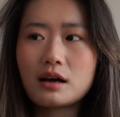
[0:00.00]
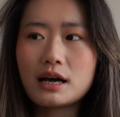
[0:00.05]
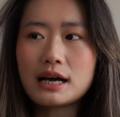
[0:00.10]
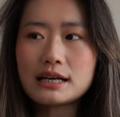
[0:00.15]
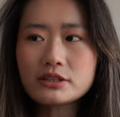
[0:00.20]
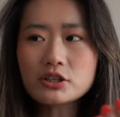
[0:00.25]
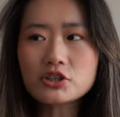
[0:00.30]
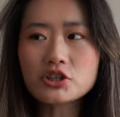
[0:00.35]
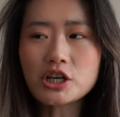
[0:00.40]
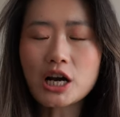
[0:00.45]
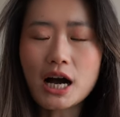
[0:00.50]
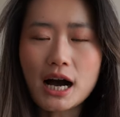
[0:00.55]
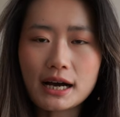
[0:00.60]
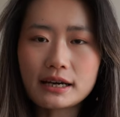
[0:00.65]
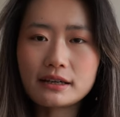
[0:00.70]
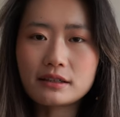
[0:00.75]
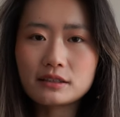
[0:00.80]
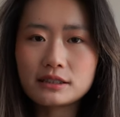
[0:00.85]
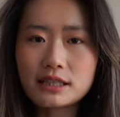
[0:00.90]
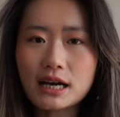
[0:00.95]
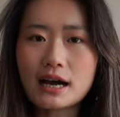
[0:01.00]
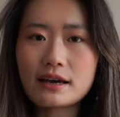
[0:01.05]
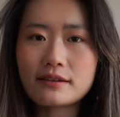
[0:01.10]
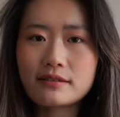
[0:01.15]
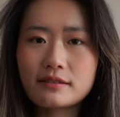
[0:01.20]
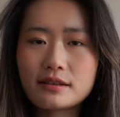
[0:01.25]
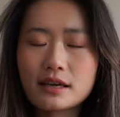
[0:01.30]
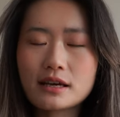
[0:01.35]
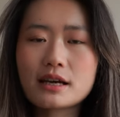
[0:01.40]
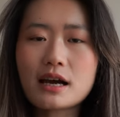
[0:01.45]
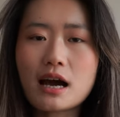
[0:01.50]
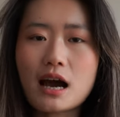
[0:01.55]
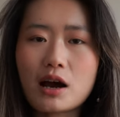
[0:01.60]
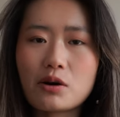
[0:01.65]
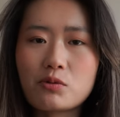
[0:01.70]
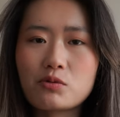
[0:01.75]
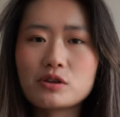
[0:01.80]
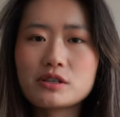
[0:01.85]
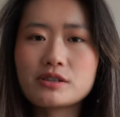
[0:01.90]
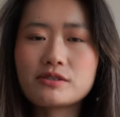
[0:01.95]
As a child, I think
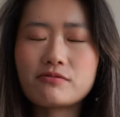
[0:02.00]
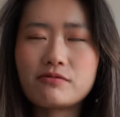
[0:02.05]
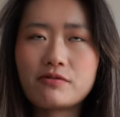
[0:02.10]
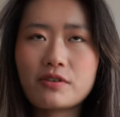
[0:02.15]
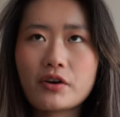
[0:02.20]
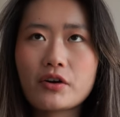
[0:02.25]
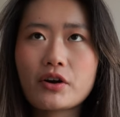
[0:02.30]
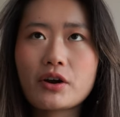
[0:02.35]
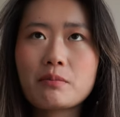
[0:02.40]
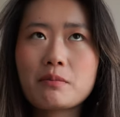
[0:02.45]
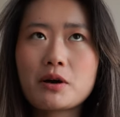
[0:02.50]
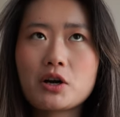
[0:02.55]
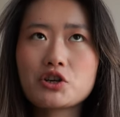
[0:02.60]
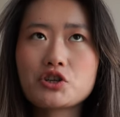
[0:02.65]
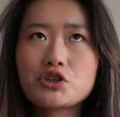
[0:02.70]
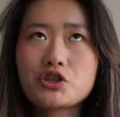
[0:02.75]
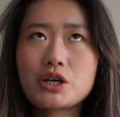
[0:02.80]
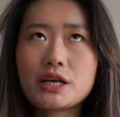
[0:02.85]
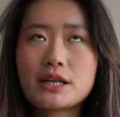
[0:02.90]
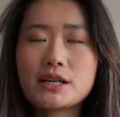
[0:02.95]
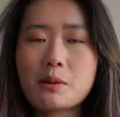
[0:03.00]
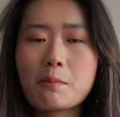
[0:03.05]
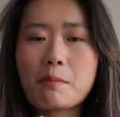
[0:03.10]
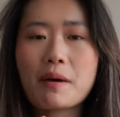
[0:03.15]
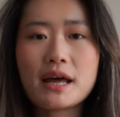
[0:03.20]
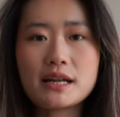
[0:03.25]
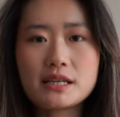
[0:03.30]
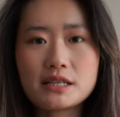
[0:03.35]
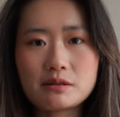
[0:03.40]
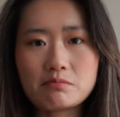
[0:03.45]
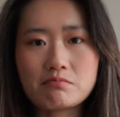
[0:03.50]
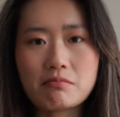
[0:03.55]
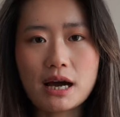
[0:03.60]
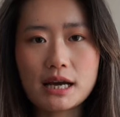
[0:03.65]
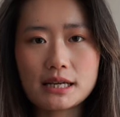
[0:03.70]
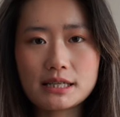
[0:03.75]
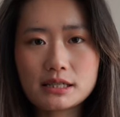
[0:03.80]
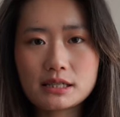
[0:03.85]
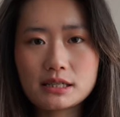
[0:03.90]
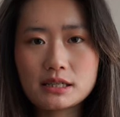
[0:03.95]
I was very much
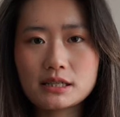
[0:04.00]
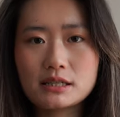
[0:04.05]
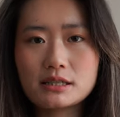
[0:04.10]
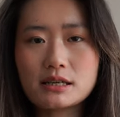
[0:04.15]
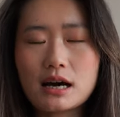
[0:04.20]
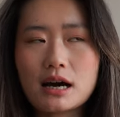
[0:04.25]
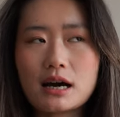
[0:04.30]
independent-minded.